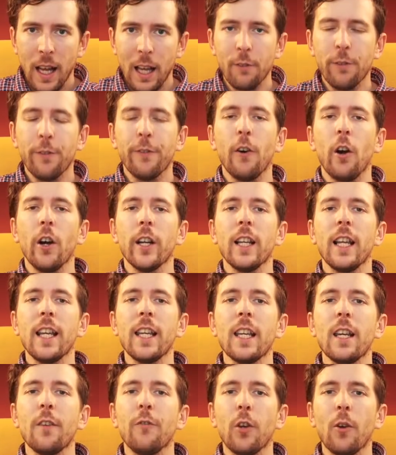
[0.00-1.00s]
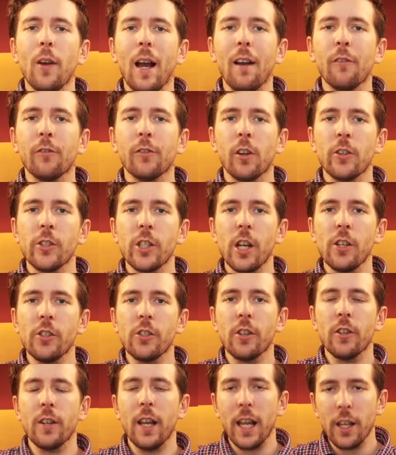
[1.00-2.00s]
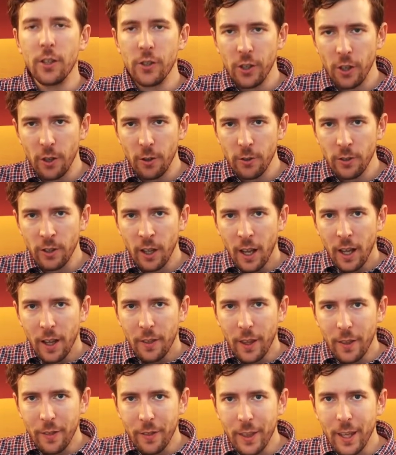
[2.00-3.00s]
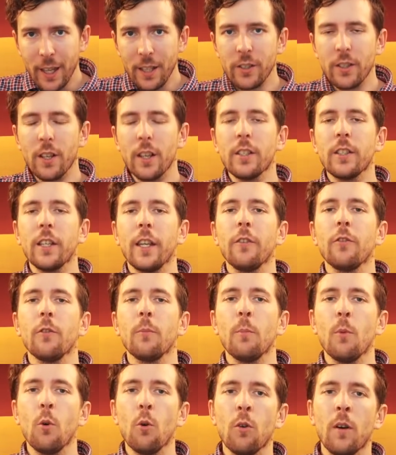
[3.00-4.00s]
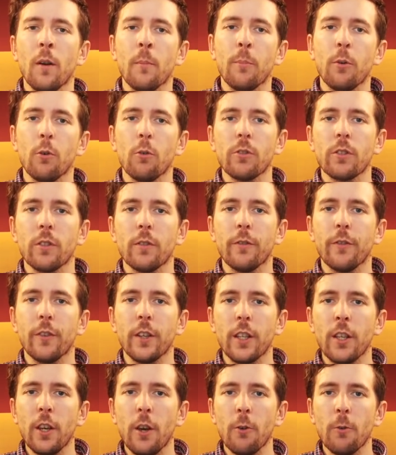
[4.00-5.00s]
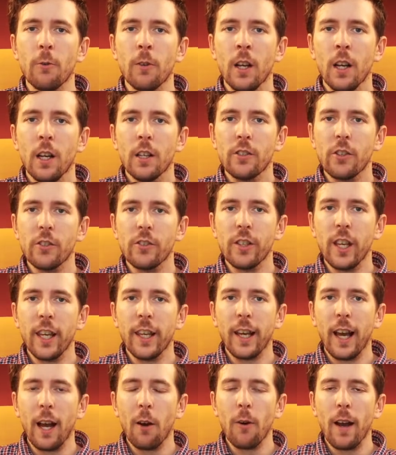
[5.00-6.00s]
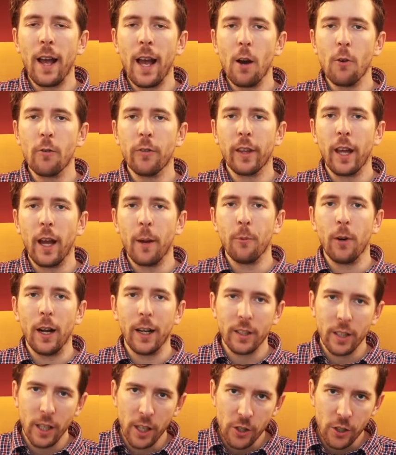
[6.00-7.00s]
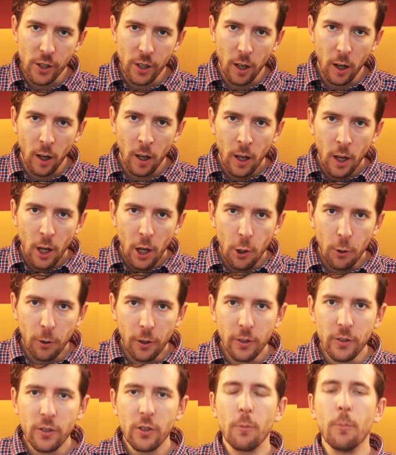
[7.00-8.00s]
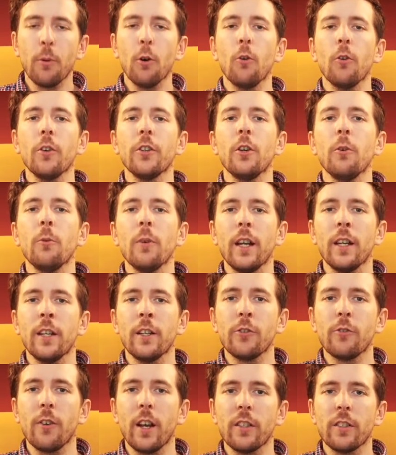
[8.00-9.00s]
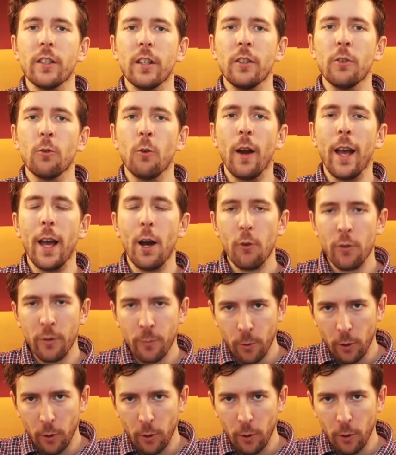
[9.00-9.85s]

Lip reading: And finally, if you have digestion issues, then this is even more important for you. So seek out a healthcare practitioner who can support you in addressing your health